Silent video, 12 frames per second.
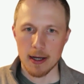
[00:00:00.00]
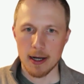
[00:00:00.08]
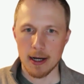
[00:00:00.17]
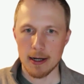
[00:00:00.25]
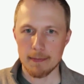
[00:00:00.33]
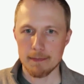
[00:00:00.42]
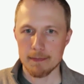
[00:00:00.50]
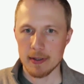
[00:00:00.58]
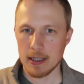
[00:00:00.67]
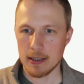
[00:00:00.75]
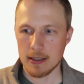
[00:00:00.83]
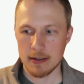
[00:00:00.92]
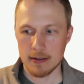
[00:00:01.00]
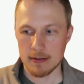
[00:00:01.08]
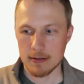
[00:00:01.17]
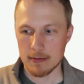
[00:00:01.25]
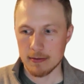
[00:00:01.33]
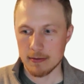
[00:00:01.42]
It
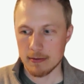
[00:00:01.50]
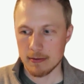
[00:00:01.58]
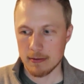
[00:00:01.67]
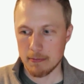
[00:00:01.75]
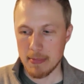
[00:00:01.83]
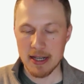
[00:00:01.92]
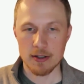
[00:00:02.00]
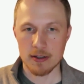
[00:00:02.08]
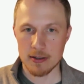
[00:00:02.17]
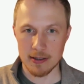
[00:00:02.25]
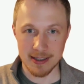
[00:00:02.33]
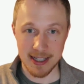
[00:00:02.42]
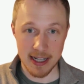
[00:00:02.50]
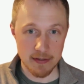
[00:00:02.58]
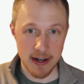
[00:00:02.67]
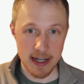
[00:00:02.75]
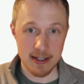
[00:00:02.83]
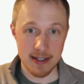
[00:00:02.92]
is meant to
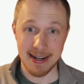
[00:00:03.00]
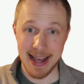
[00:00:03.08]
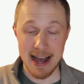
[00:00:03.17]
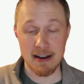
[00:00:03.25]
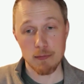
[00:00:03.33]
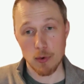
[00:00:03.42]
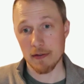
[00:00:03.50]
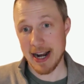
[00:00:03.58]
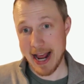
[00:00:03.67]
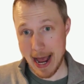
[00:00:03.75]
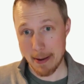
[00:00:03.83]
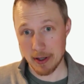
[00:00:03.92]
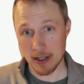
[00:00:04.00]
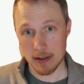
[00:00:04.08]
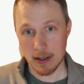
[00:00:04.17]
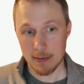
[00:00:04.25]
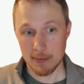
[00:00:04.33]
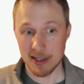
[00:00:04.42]
incentivize it and have more of it happen,
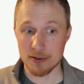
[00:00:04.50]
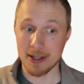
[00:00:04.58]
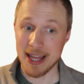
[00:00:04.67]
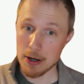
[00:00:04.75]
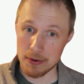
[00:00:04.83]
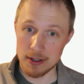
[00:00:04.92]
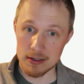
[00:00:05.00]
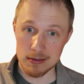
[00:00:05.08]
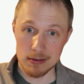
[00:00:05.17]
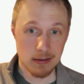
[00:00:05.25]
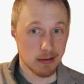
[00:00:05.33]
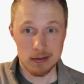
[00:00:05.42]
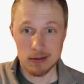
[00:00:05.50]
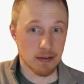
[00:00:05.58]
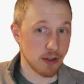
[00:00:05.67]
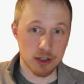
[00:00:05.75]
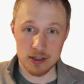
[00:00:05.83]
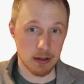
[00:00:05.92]
because without this, the
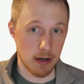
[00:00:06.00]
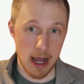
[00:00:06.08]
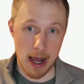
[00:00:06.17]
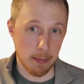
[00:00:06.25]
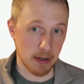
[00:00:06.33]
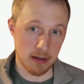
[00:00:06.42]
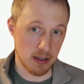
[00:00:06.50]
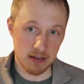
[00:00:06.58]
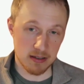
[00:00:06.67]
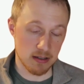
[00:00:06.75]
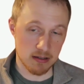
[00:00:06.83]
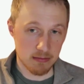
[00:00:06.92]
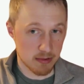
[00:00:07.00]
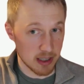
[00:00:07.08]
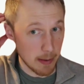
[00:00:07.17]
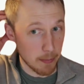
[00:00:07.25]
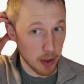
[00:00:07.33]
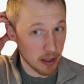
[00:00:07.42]
conversions don't happen and things just stay
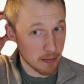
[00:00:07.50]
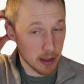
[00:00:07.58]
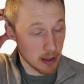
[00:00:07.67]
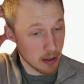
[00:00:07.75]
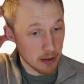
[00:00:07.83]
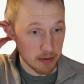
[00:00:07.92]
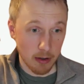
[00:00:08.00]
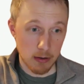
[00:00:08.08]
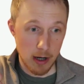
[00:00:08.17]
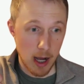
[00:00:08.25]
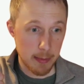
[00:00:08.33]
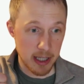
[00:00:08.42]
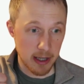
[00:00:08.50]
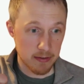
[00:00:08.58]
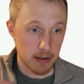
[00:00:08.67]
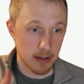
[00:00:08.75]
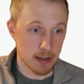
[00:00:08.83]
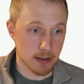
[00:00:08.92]
put. So I'm a yes
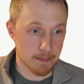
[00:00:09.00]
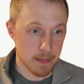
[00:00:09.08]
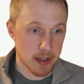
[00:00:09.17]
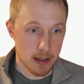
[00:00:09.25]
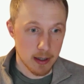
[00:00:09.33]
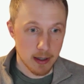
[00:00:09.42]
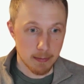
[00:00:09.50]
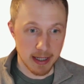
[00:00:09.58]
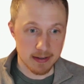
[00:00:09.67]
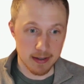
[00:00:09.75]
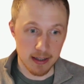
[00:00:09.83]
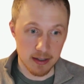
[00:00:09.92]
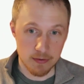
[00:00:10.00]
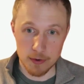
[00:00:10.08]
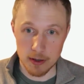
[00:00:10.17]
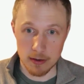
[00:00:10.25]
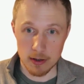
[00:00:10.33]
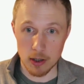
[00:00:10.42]
on this. Makes sense
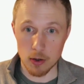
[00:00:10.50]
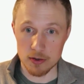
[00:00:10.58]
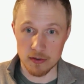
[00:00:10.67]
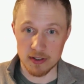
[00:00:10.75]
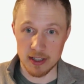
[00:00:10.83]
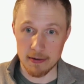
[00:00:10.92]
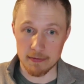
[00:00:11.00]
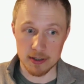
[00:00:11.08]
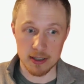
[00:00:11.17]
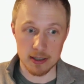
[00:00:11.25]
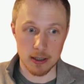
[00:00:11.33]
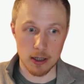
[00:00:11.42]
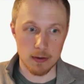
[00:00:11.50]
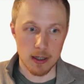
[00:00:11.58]
for the goals of San Francisco.